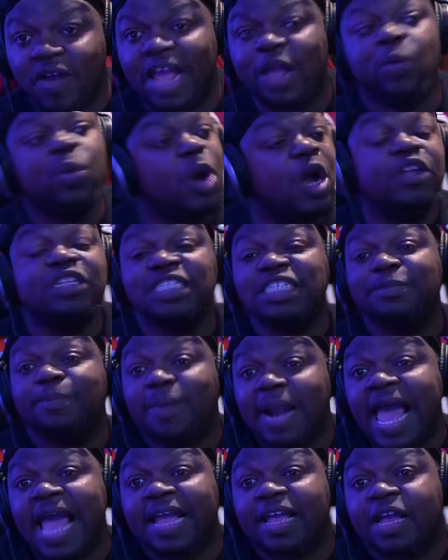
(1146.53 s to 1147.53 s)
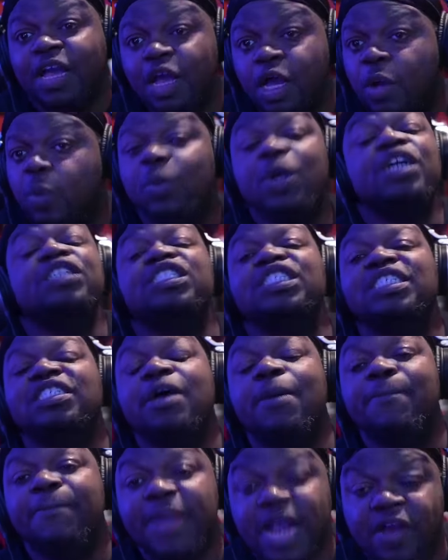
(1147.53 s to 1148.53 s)
right. We're just black. We're just
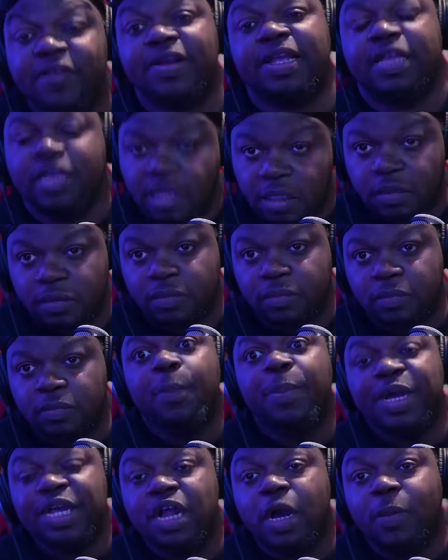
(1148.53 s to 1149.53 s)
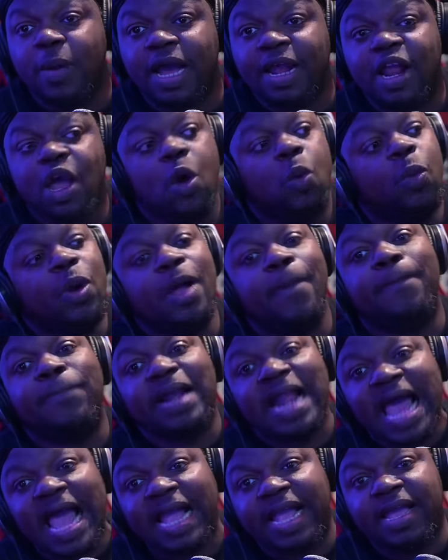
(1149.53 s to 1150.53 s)
American. But you know what? We're
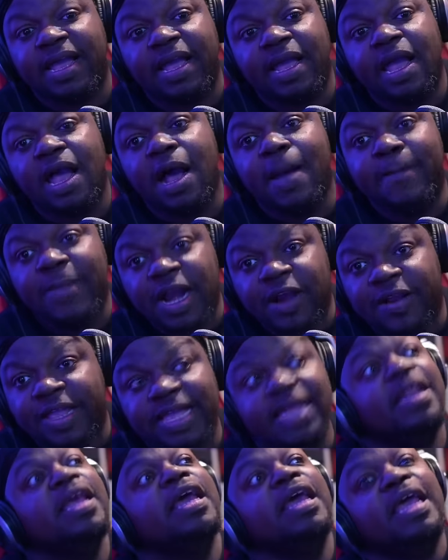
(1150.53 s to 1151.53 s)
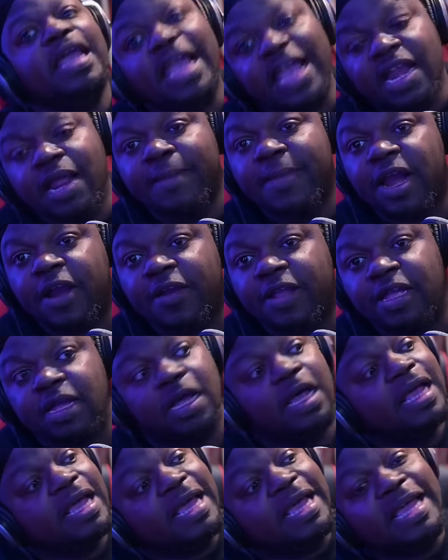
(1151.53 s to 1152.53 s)
black American in America.
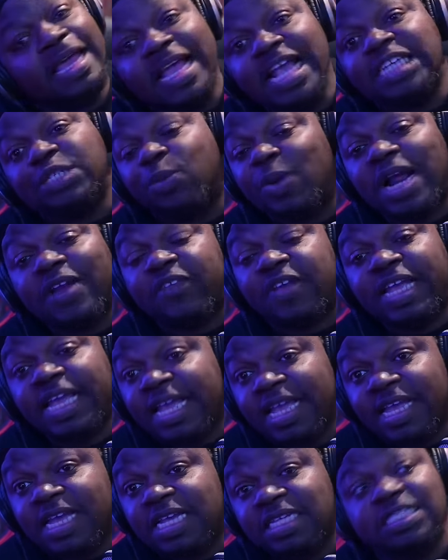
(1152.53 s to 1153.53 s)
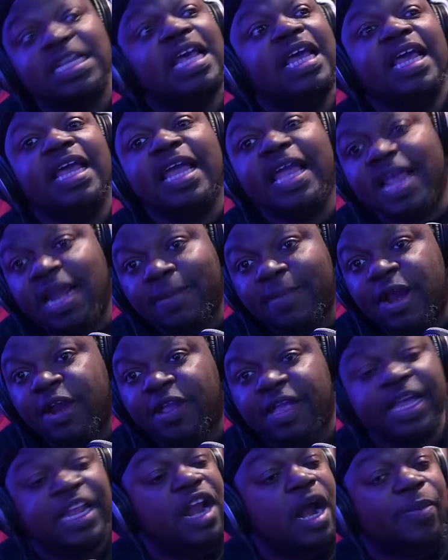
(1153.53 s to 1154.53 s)
And he's whatever he is in
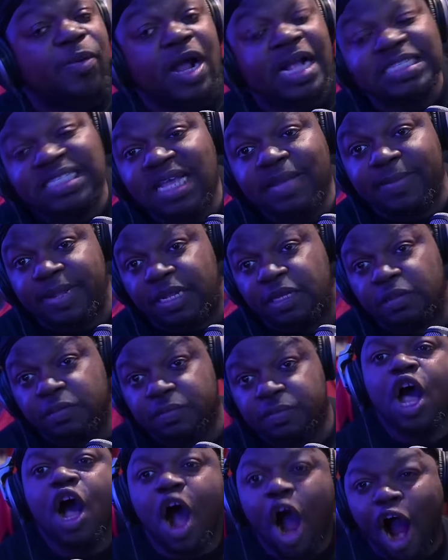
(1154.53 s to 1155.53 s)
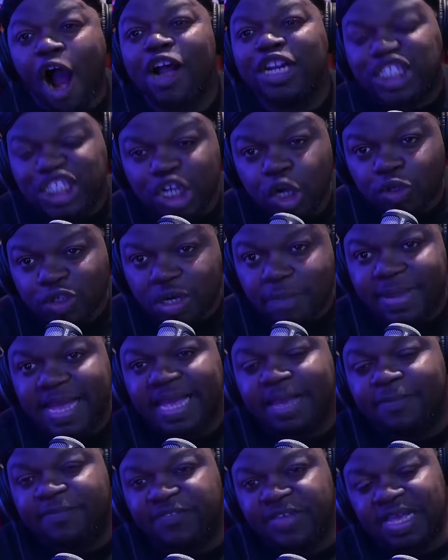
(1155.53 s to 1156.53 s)
America in our proximity. Our children made
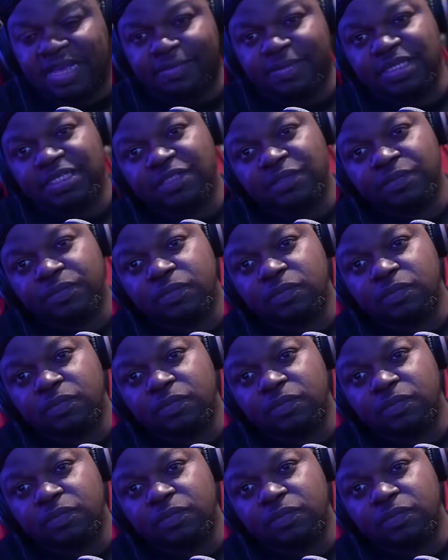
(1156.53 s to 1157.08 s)
him famous.